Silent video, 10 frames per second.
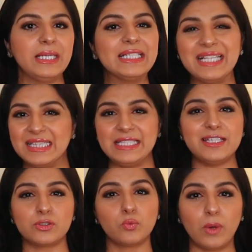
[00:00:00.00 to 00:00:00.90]
read it at
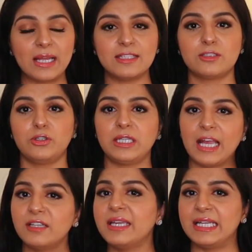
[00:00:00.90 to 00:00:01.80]
least once so you
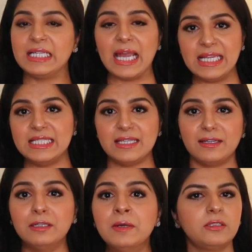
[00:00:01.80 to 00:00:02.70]
kind of get an
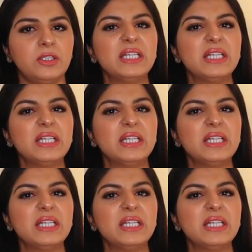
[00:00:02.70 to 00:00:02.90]
idea.